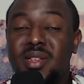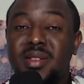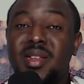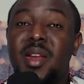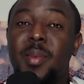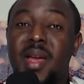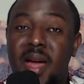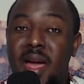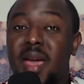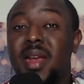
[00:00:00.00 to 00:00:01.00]
Instead of
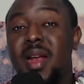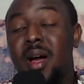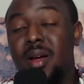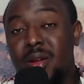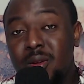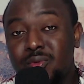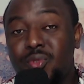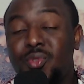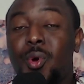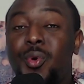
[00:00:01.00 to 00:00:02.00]
in our
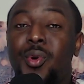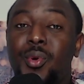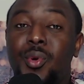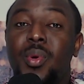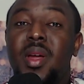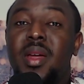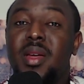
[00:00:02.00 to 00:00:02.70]
tutorial,